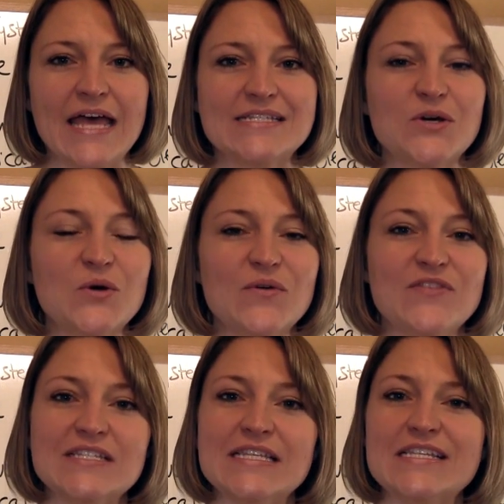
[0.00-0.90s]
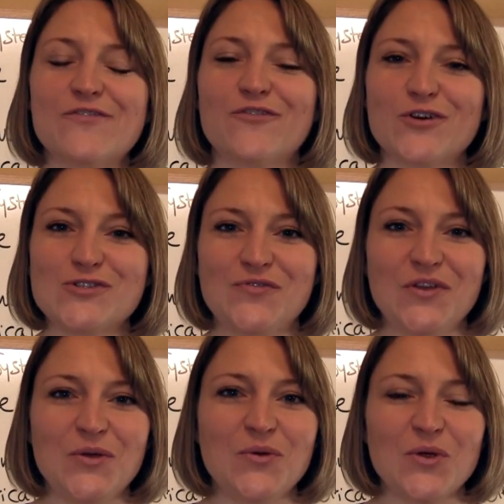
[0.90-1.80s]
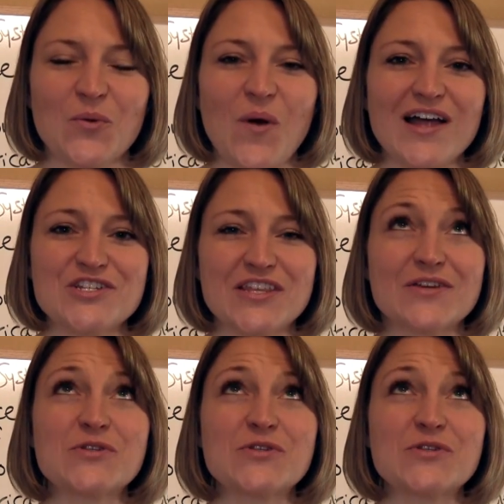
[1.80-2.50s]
So if this is the first video you're watching,